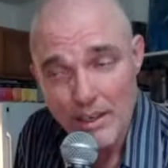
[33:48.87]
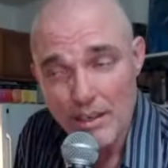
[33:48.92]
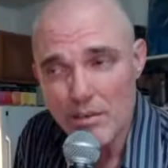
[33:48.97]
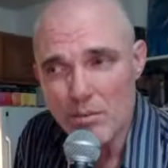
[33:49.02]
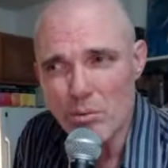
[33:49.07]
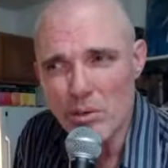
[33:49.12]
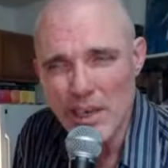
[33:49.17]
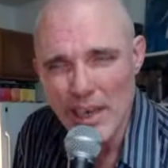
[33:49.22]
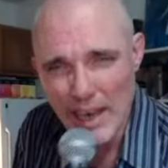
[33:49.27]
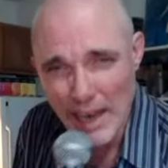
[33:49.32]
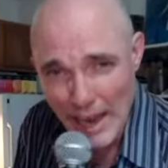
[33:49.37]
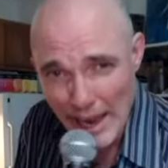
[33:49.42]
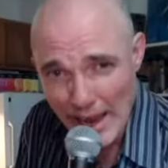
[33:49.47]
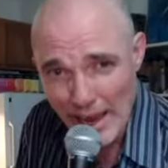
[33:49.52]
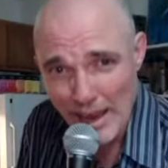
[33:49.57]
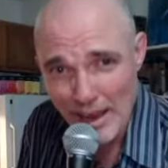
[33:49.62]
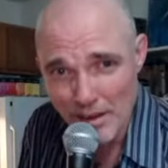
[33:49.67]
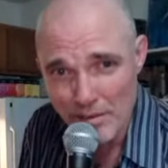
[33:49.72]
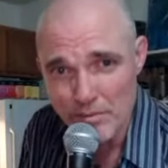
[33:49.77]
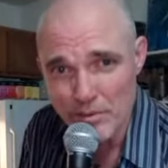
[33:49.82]
We
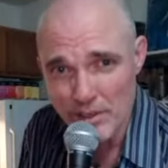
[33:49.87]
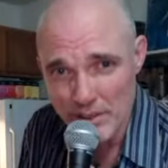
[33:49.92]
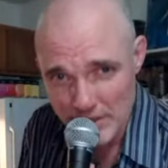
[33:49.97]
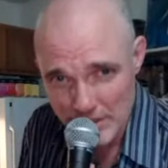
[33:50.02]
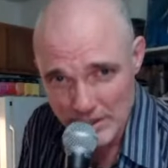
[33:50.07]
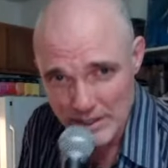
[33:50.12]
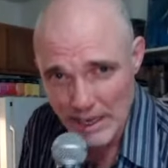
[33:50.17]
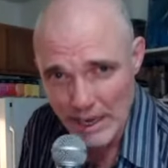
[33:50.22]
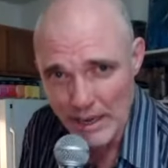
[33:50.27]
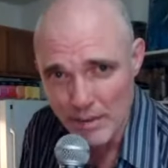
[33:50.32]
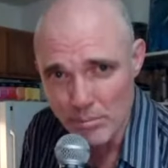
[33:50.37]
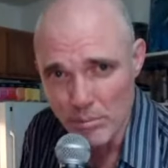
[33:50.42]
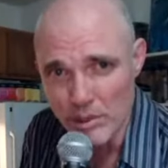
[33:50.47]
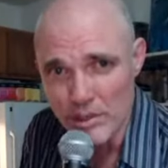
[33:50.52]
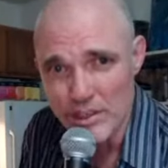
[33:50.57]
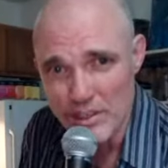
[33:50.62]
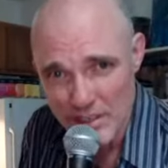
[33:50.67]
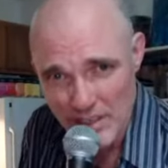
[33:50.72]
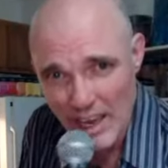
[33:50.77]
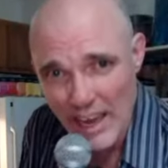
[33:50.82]
have
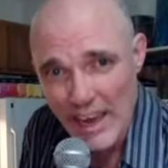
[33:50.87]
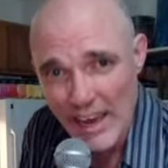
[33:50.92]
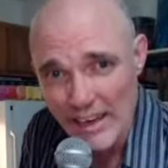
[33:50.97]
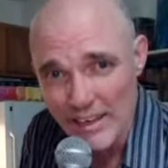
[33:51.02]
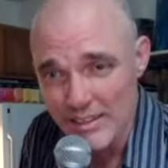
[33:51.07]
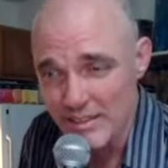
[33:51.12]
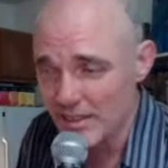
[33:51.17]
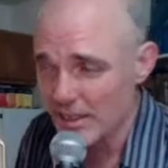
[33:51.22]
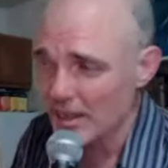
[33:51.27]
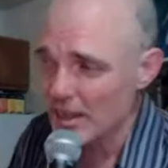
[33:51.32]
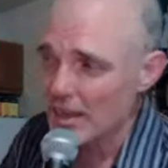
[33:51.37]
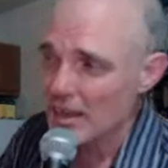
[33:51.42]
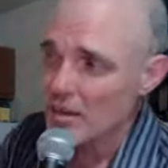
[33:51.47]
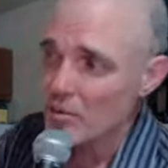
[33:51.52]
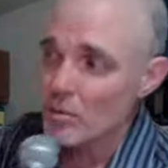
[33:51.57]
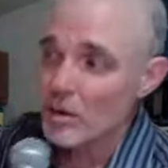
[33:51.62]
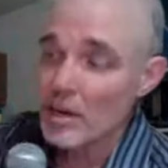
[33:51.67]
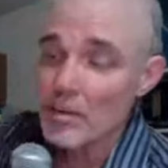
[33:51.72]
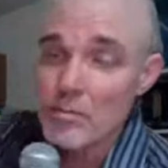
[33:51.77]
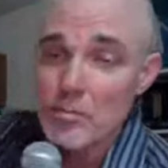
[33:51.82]
established texts.
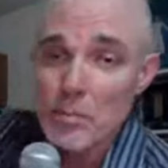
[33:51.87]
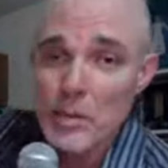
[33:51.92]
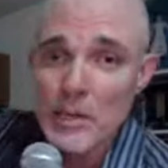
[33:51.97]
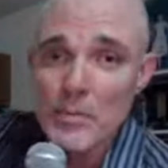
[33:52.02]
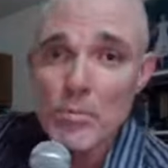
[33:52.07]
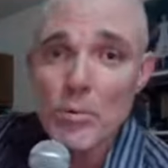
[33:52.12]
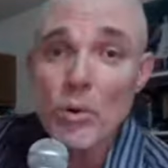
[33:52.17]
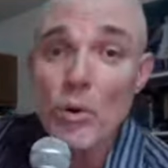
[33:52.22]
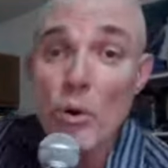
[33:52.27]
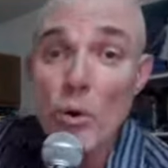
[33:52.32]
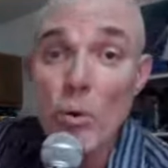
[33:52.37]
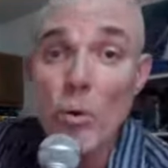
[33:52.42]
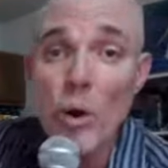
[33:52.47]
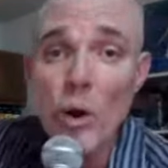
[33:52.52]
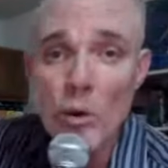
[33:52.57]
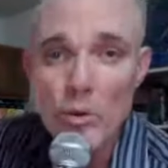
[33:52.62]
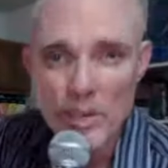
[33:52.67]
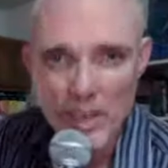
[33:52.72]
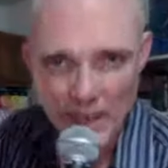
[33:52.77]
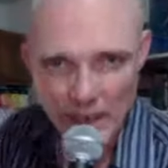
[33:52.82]
We have people
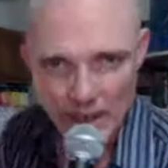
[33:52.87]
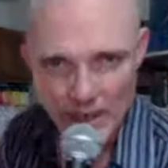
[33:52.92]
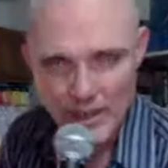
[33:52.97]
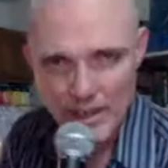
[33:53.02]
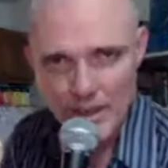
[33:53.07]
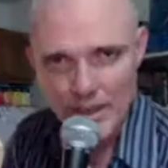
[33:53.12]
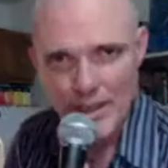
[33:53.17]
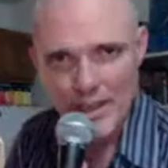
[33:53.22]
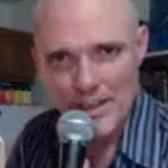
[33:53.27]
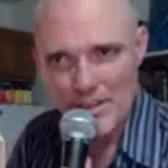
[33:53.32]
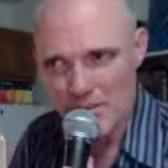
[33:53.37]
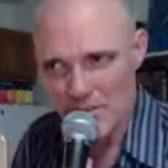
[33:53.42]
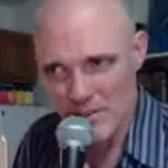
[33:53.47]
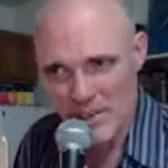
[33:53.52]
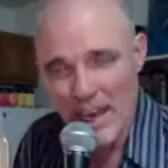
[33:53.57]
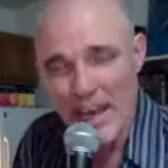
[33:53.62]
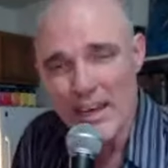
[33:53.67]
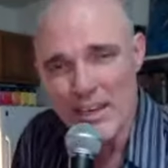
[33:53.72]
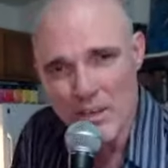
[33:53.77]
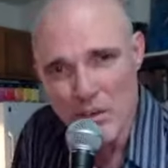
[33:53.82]
quoting
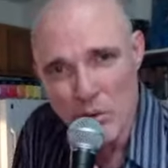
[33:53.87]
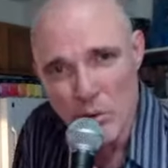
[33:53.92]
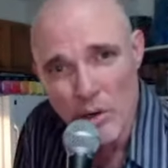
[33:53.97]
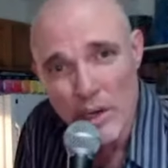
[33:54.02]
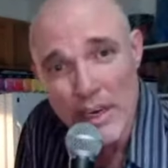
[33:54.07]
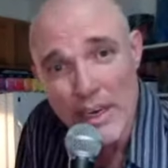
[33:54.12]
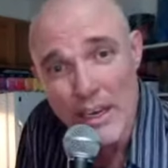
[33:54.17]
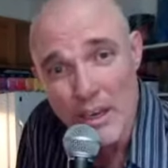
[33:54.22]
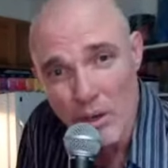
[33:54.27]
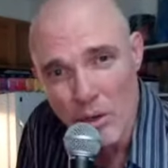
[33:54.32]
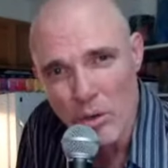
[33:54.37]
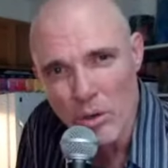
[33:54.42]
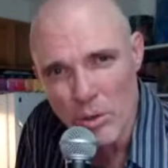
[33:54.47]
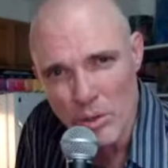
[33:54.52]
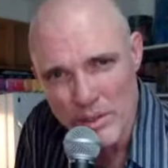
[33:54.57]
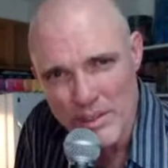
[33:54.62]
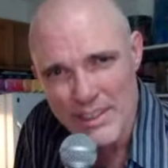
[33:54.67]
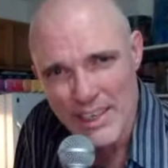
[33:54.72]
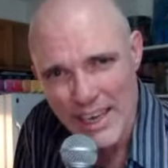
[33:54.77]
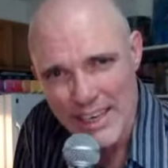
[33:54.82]
that Greek
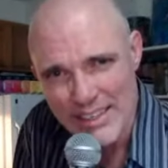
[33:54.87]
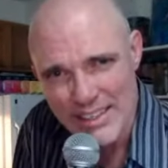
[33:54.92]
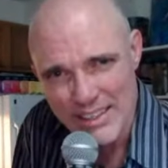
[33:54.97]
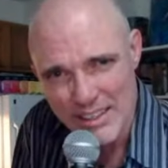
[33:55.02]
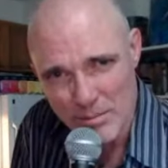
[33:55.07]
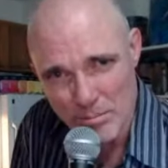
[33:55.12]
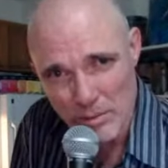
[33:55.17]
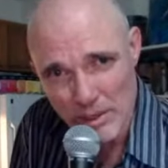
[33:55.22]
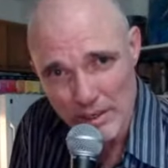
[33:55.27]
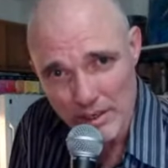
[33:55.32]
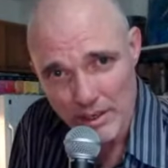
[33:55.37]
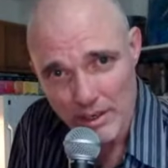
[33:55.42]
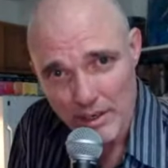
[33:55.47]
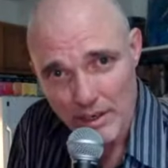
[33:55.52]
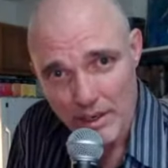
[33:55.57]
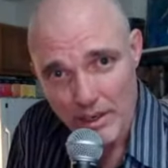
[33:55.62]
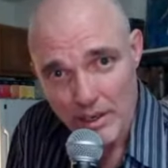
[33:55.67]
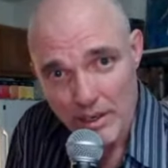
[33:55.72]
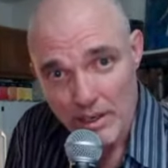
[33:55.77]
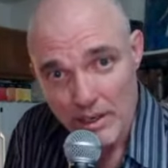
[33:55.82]
Old Testament.
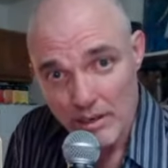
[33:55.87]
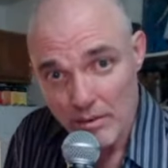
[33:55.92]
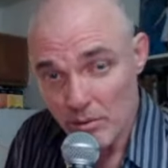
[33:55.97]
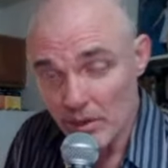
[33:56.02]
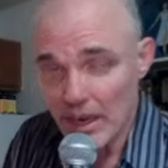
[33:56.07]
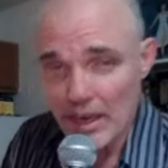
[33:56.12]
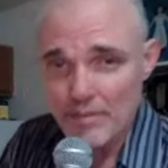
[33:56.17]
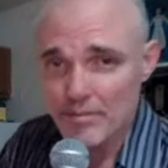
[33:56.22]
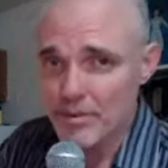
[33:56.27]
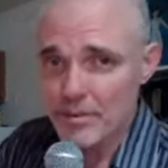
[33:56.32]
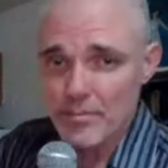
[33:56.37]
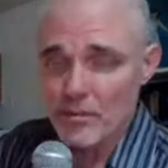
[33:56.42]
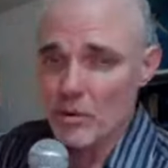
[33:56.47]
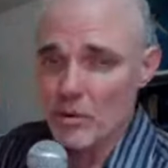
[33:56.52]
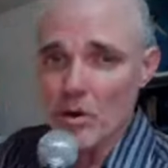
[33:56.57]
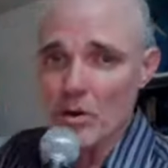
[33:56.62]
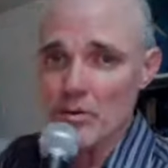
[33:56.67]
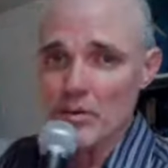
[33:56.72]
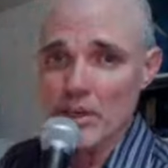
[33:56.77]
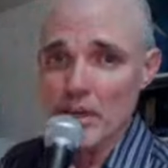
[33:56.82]
We have them
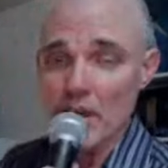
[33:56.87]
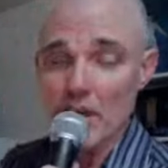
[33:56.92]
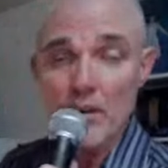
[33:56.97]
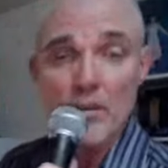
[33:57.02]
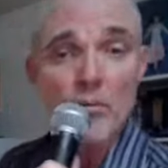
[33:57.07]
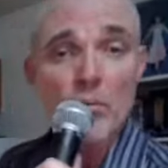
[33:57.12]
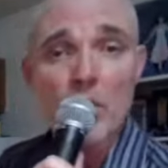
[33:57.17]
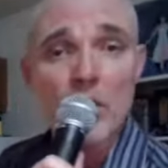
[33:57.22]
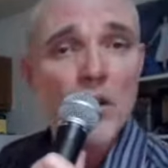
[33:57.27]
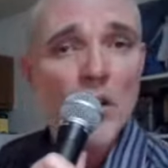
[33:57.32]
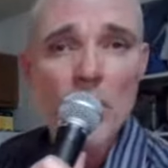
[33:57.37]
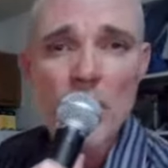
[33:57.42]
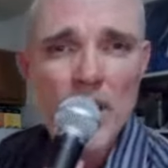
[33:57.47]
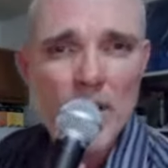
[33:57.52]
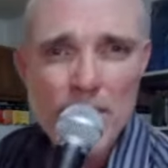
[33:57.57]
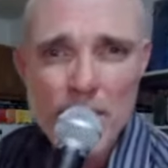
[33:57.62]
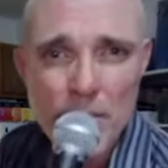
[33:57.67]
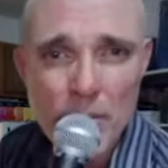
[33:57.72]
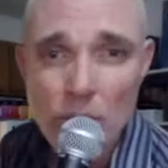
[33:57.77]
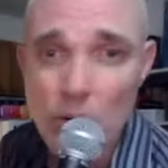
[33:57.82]
quoting it. We don't
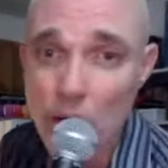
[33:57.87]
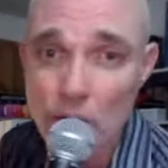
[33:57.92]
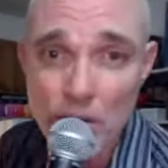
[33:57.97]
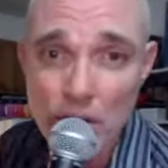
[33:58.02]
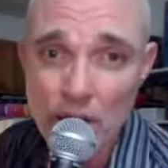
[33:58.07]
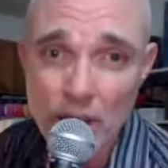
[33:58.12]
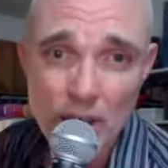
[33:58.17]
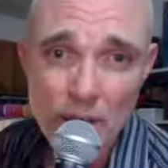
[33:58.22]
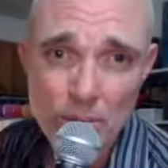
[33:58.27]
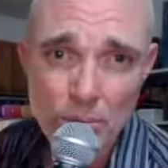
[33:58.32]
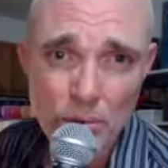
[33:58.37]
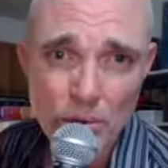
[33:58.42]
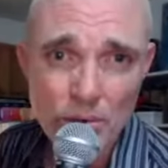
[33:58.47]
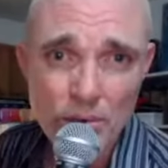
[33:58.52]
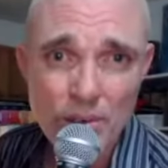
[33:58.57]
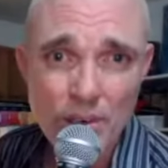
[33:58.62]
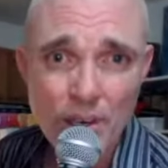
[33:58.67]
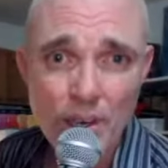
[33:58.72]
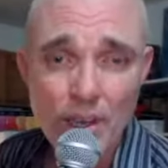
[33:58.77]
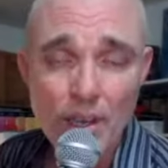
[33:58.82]
have them quoting Hebrew
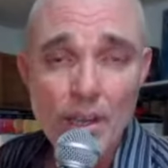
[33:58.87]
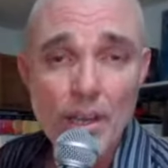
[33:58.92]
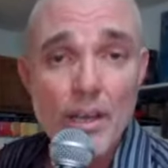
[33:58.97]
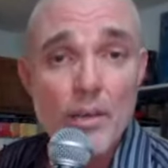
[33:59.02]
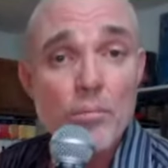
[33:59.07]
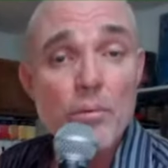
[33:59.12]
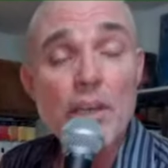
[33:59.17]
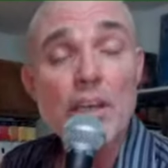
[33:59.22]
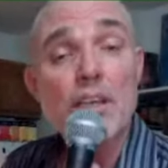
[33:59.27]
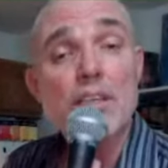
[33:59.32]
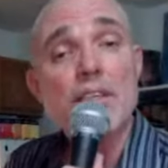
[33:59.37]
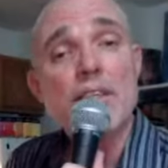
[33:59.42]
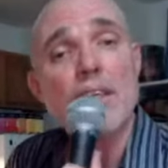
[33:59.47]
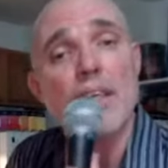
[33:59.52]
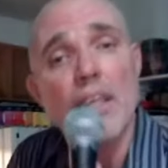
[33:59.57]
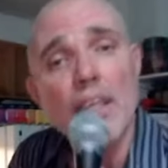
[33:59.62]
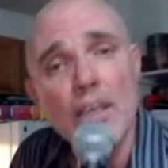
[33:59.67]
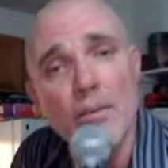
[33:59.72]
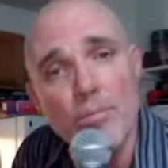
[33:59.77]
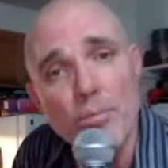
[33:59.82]
because the
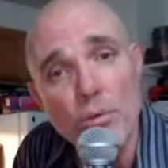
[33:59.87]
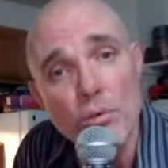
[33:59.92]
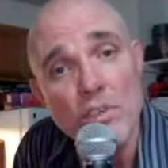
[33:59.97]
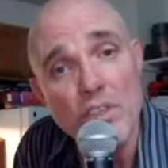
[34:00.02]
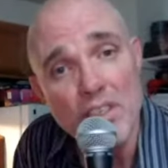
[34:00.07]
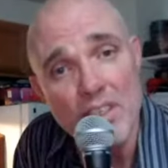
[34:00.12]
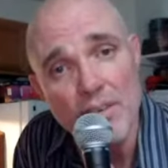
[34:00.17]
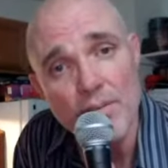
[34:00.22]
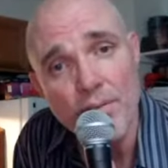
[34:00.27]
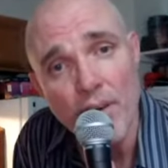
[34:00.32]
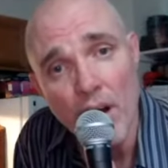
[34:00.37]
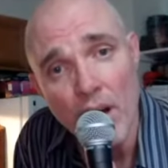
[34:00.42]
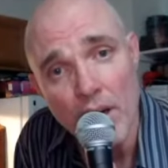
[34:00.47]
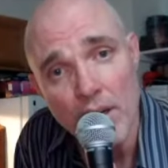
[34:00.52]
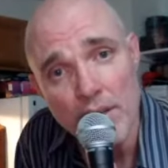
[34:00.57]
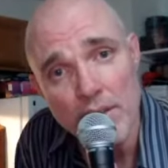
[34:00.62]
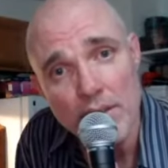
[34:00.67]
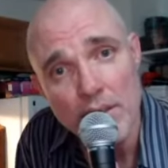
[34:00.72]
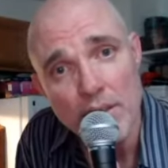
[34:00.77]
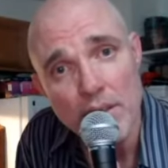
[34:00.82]
Hebrew is
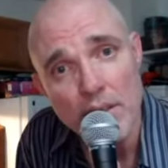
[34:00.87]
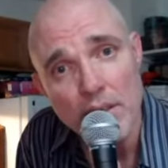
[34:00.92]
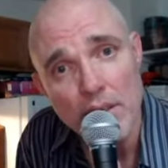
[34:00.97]
defunct.